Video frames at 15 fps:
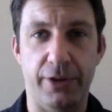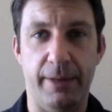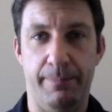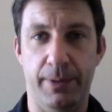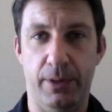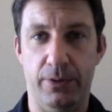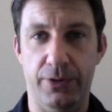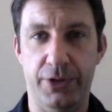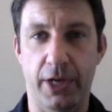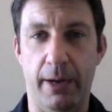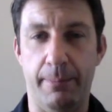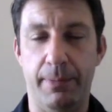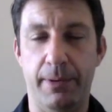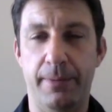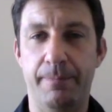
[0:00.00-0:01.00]
that builds
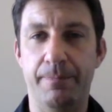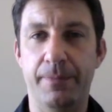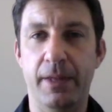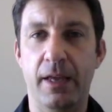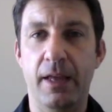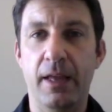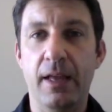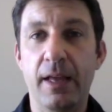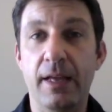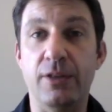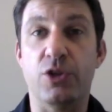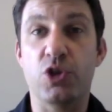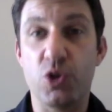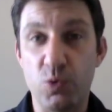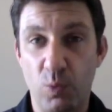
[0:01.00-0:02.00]
up
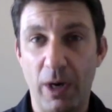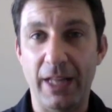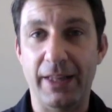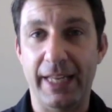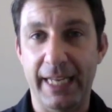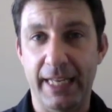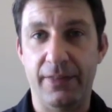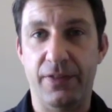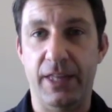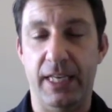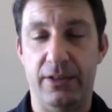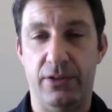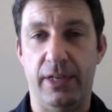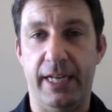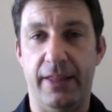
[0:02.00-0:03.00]
and swelling and
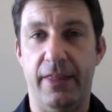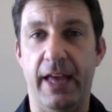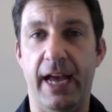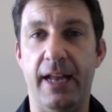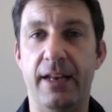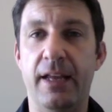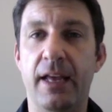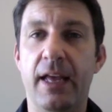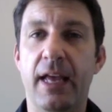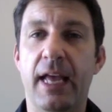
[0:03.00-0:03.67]
things like that.